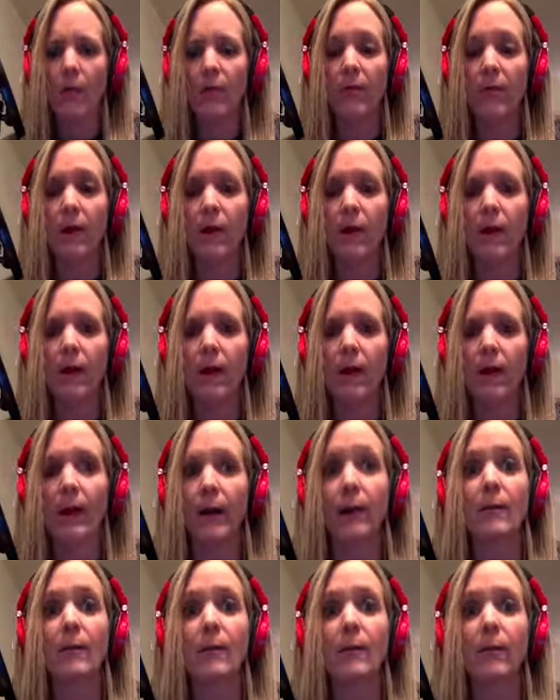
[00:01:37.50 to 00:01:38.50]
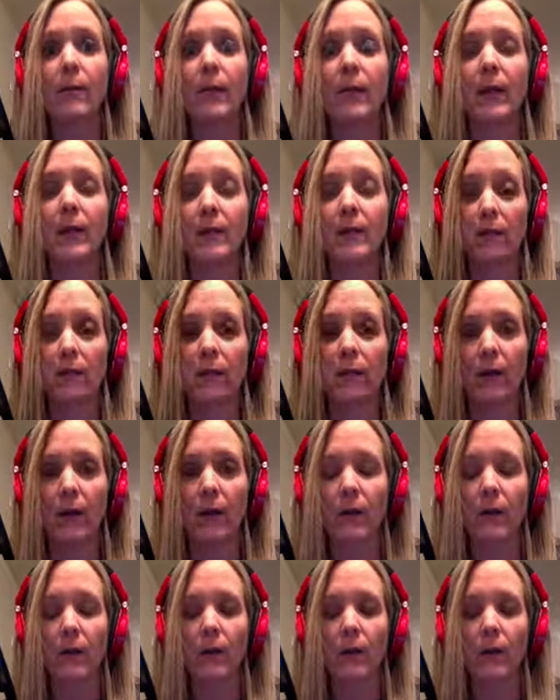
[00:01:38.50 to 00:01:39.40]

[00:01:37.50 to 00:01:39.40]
There, I need something different.